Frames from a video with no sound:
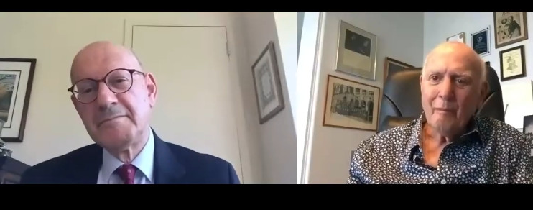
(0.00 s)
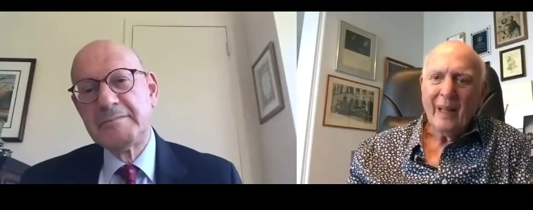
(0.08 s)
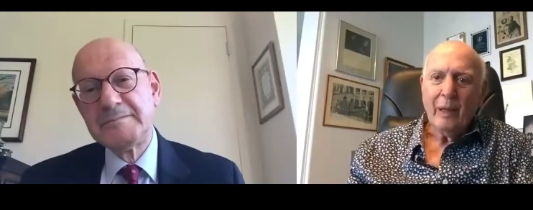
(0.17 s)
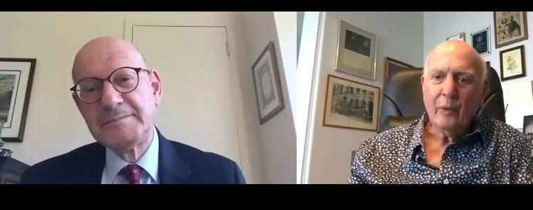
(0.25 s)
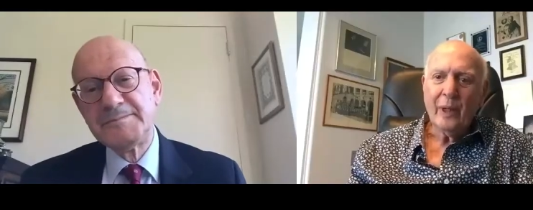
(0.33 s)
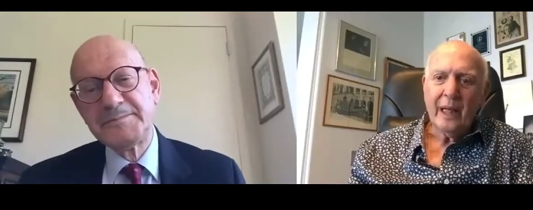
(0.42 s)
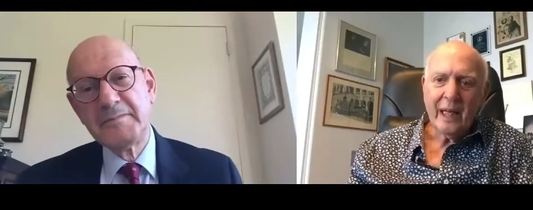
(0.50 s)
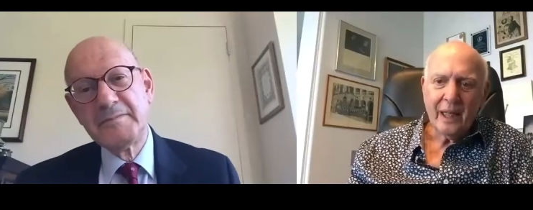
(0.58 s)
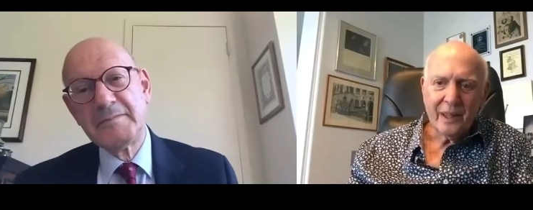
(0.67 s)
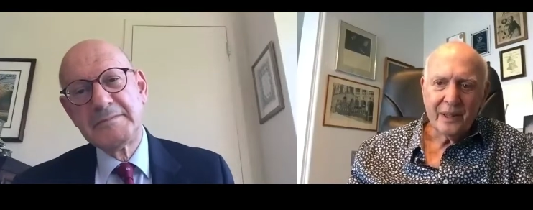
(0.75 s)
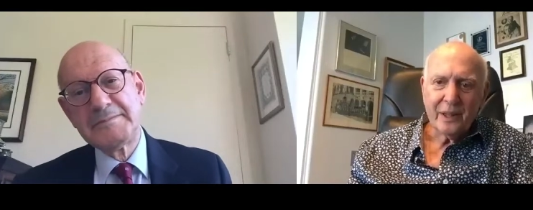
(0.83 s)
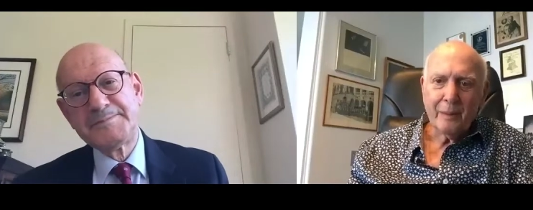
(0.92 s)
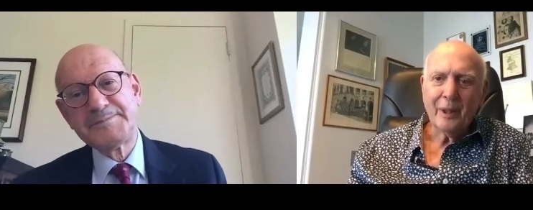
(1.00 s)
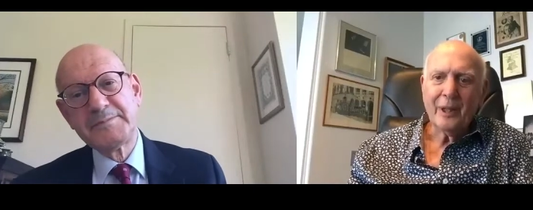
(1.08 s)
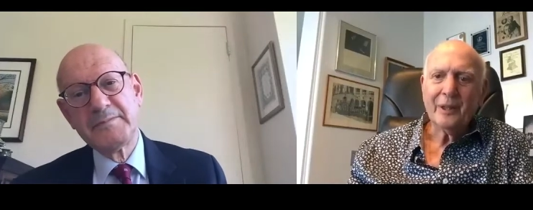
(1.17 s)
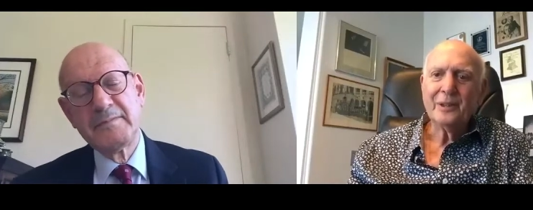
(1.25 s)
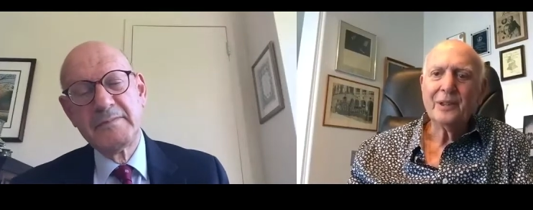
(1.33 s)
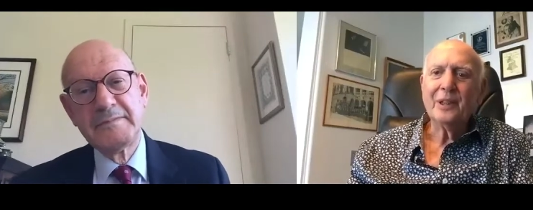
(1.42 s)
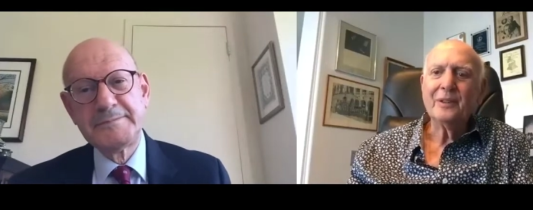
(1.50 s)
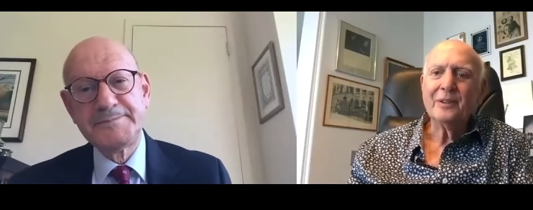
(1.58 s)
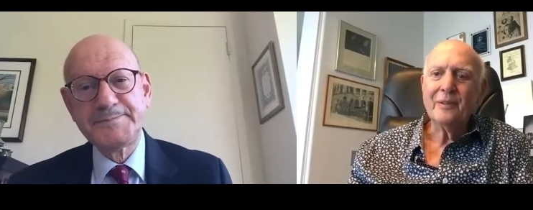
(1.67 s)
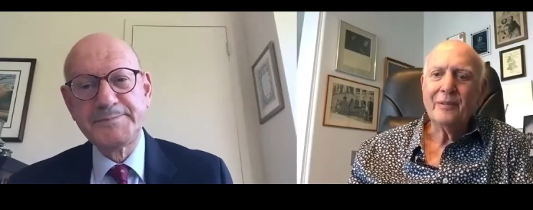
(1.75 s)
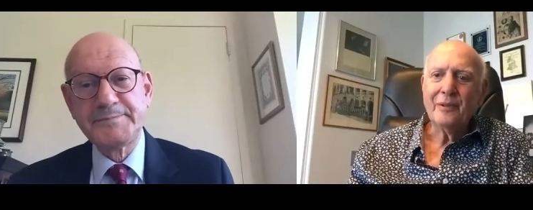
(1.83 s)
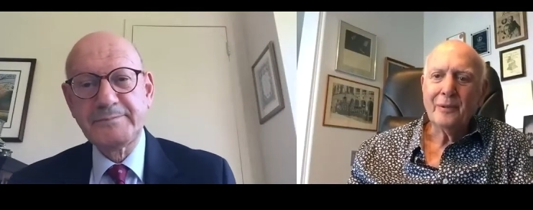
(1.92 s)
Speaker 1: We had a similar sense
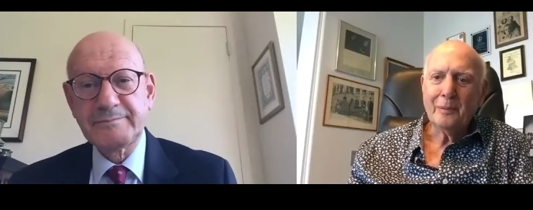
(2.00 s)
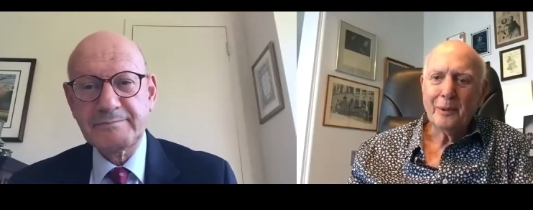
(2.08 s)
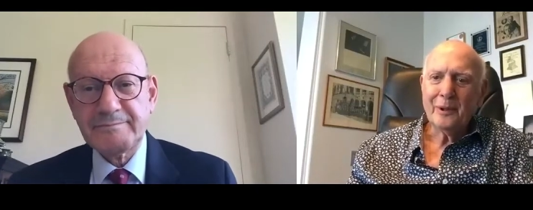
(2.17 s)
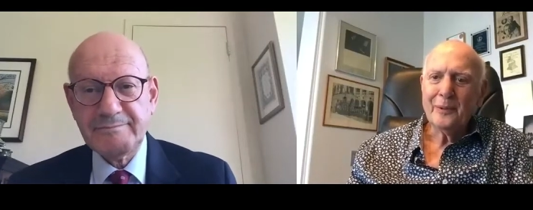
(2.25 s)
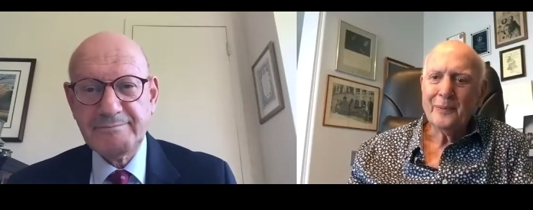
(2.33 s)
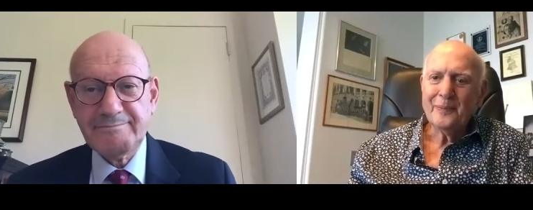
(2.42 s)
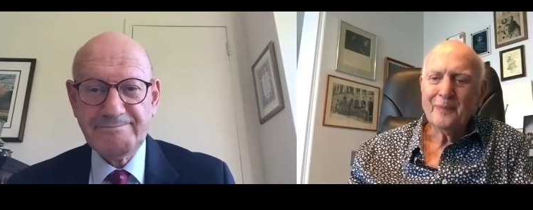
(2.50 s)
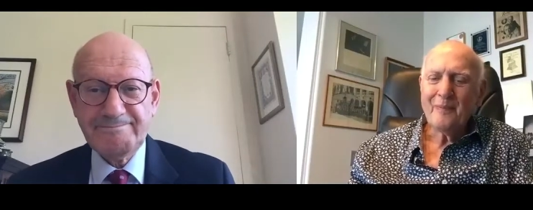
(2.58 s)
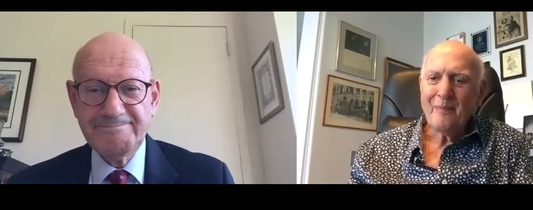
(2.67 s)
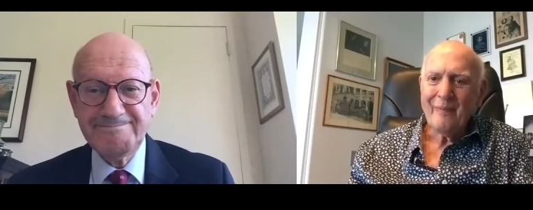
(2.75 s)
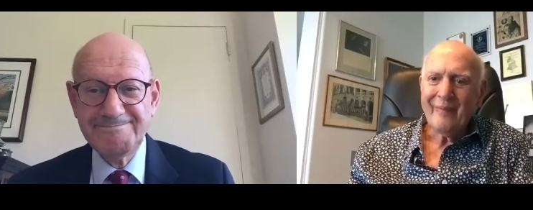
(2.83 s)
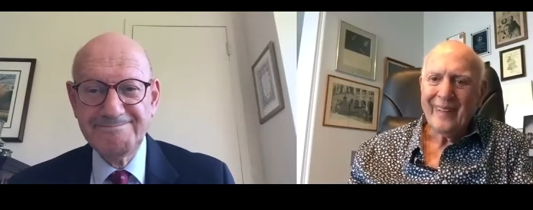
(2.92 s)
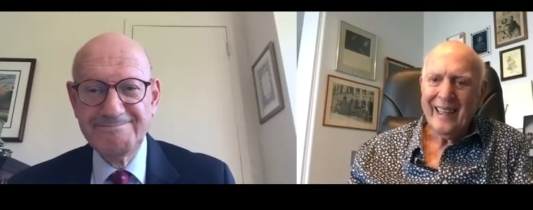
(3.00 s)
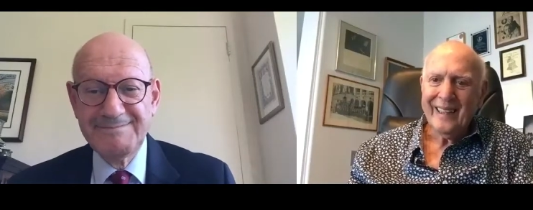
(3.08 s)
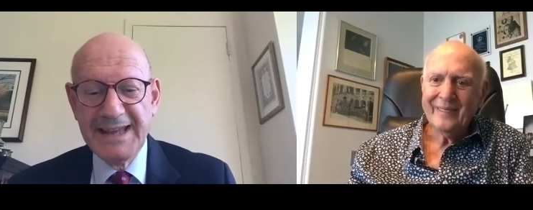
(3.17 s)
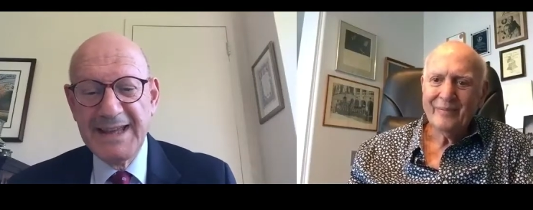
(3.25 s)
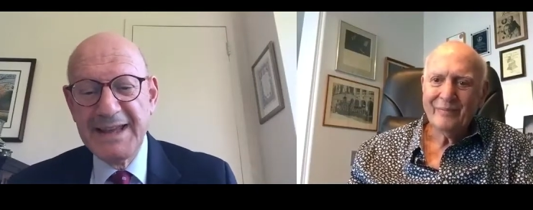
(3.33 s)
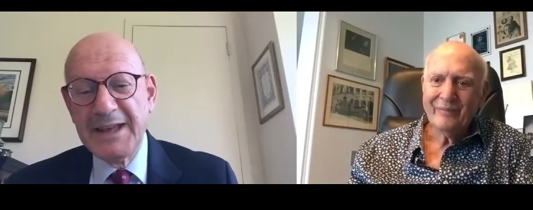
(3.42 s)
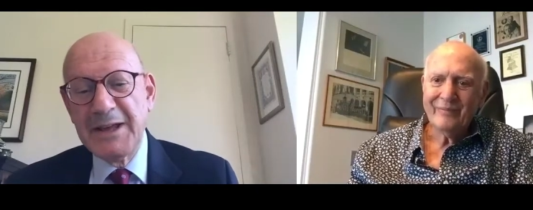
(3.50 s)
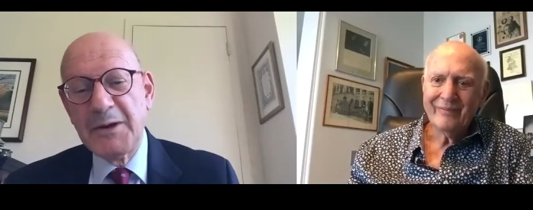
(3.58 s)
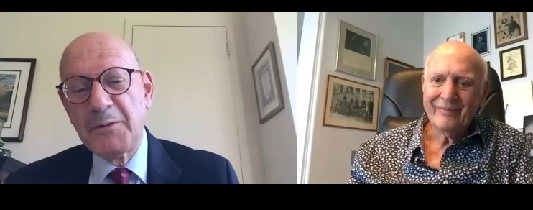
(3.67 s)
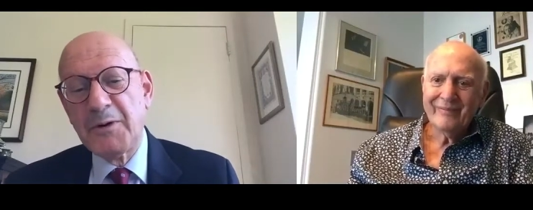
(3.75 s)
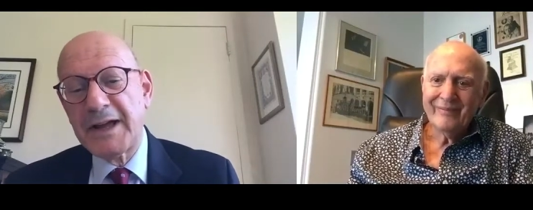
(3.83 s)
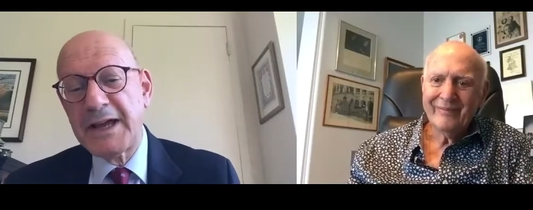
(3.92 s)
of
Speaker 2: humor.
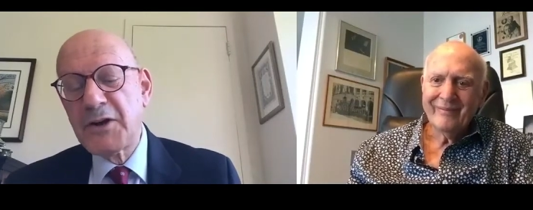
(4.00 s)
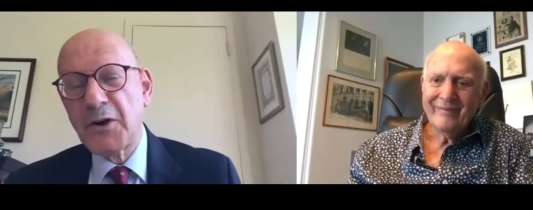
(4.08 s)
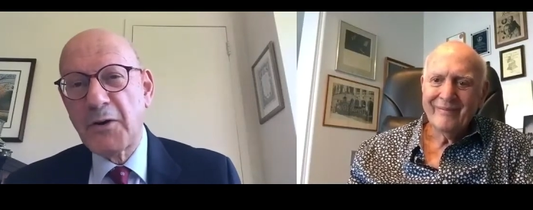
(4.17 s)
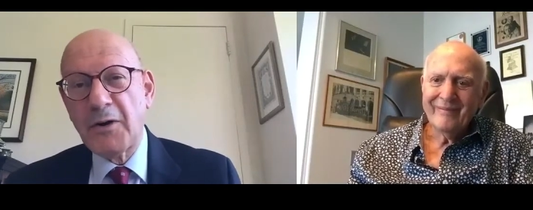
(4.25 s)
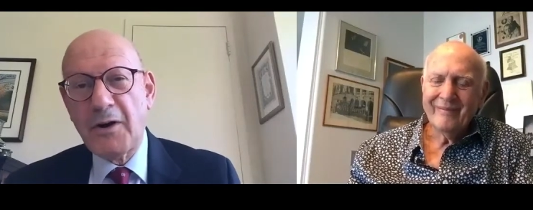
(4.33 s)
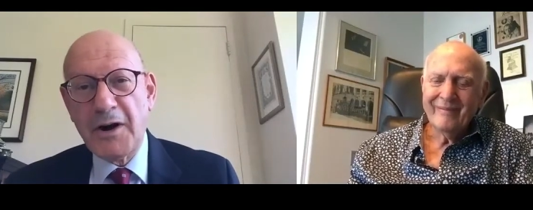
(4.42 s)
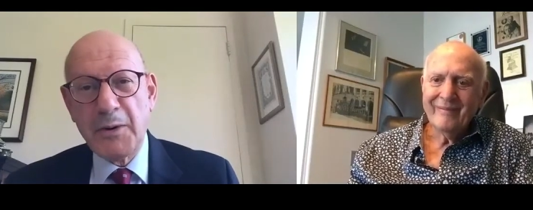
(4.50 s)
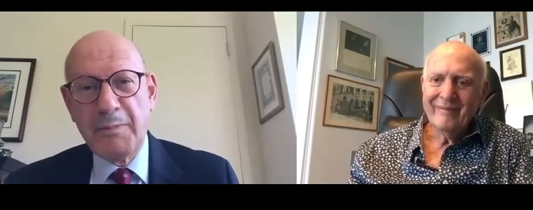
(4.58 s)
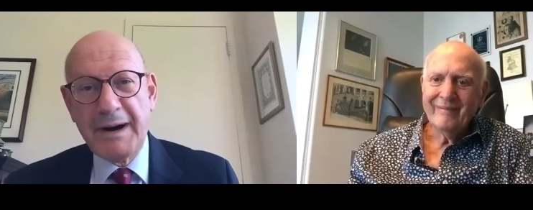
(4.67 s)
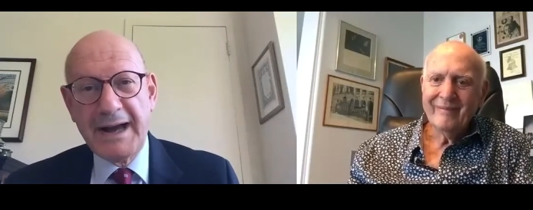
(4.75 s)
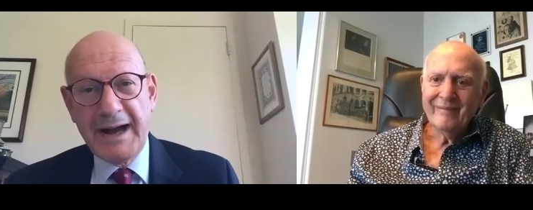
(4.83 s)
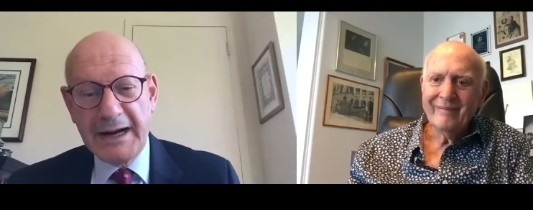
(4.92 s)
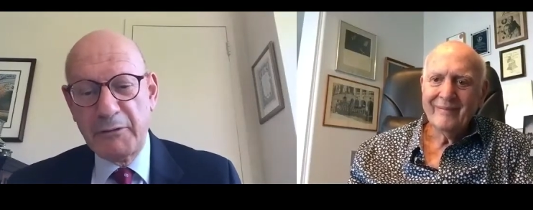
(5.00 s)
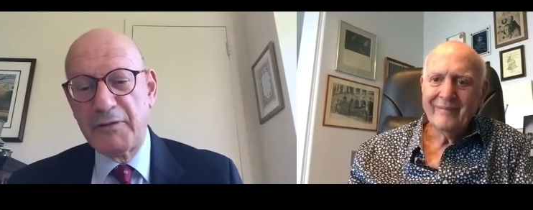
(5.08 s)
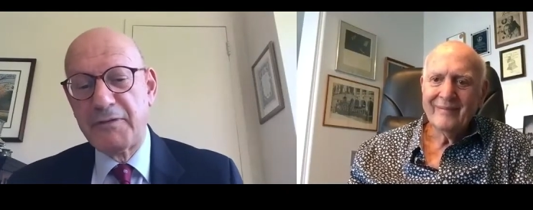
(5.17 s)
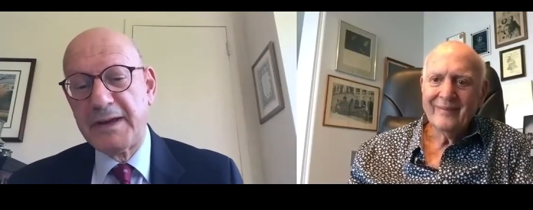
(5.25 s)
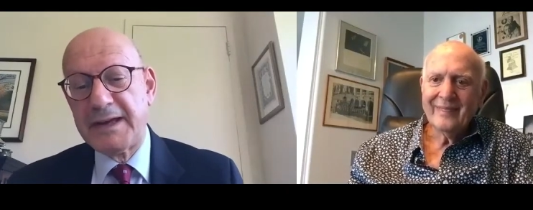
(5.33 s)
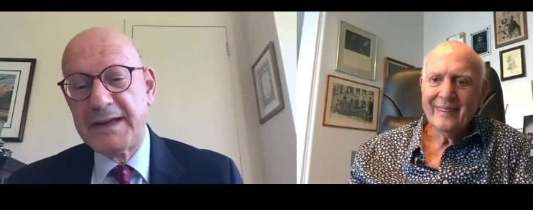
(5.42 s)
Well, in your autobiography,